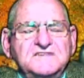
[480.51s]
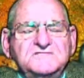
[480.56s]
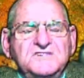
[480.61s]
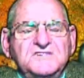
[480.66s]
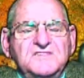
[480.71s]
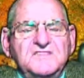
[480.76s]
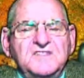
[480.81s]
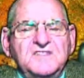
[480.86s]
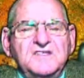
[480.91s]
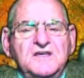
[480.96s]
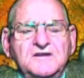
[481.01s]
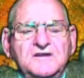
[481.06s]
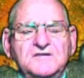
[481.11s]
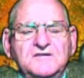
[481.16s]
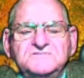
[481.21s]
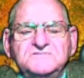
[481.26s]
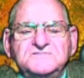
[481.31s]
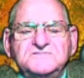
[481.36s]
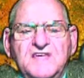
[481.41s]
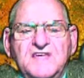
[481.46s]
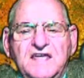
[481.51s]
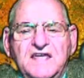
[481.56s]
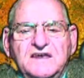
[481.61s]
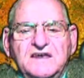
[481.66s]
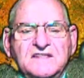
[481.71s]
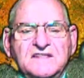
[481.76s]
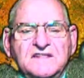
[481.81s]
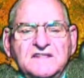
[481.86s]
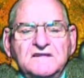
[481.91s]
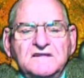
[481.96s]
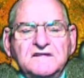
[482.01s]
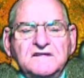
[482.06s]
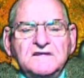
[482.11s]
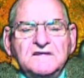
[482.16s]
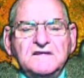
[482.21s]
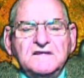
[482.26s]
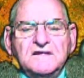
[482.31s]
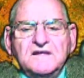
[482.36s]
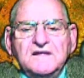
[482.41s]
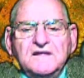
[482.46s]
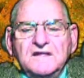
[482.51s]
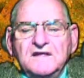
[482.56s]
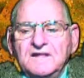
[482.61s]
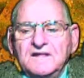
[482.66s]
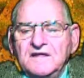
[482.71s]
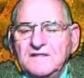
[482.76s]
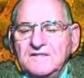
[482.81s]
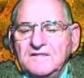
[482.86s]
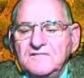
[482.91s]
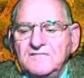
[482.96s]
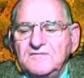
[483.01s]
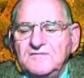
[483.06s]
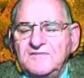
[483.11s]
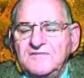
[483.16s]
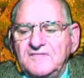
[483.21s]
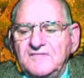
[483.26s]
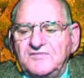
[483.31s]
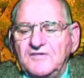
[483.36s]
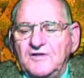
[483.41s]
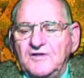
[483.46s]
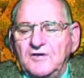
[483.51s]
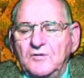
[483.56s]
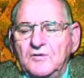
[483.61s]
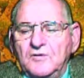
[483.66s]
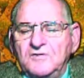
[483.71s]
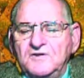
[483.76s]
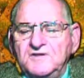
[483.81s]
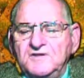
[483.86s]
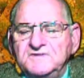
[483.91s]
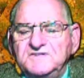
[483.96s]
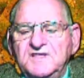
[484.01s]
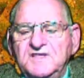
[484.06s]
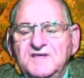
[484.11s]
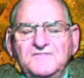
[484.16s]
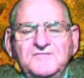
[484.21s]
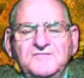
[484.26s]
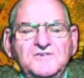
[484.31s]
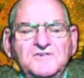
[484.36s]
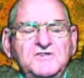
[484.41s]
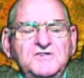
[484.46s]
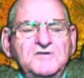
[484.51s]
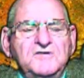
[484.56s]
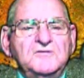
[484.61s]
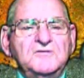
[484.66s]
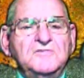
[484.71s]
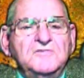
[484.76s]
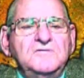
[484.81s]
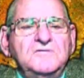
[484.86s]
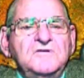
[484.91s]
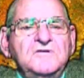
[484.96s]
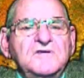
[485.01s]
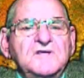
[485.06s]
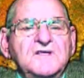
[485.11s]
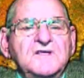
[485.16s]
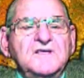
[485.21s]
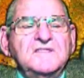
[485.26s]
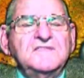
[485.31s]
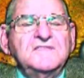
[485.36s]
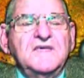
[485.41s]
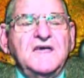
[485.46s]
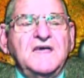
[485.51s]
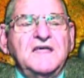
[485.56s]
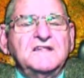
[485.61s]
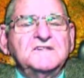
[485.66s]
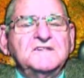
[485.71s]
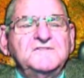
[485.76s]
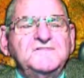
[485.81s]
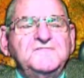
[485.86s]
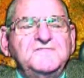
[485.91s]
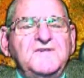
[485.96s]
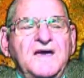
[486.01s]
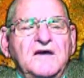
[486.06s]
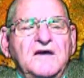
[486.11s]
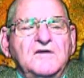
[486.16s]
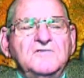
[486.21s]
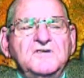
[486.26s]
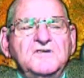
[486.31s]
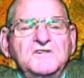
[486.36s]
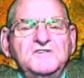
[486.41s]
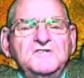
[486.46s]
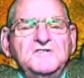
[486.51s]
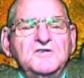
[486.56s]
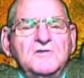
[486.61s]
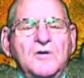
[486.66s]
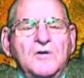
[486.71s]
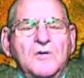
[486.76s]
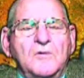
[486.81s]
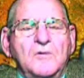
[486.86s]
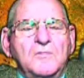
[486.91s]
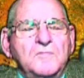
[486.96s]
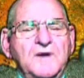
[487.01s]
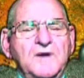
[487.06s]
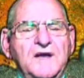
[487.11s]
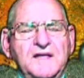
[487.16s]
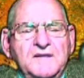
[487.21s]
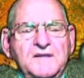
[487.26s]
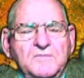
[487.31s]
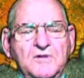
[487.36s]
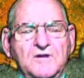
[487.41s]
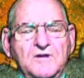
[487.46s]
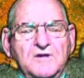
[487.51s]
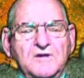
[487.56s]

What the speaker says: and the understanding that the Lord has given you, that is found in your own Bible.